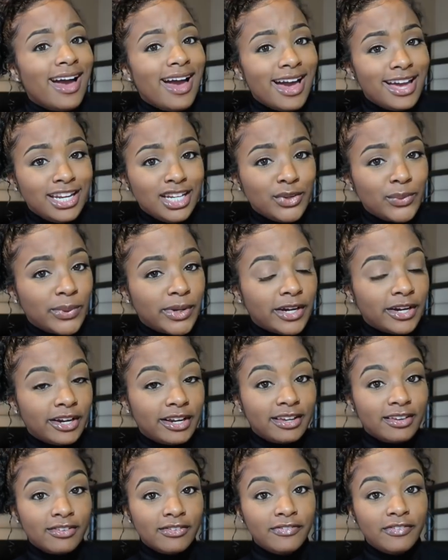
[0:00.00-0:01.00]
anywhere.
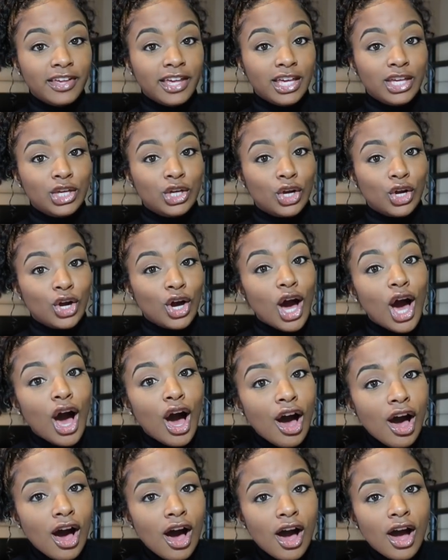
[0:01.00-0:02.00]
It can fit in your
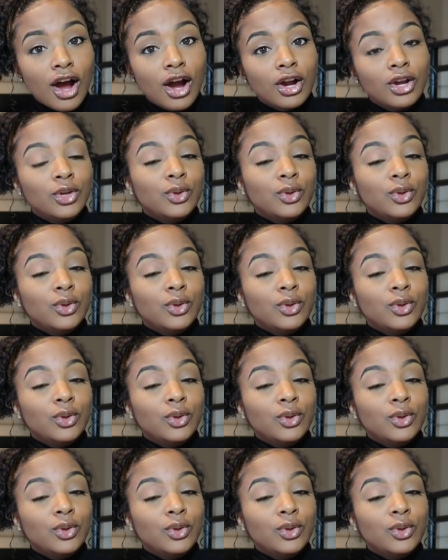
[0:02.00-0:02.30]
car.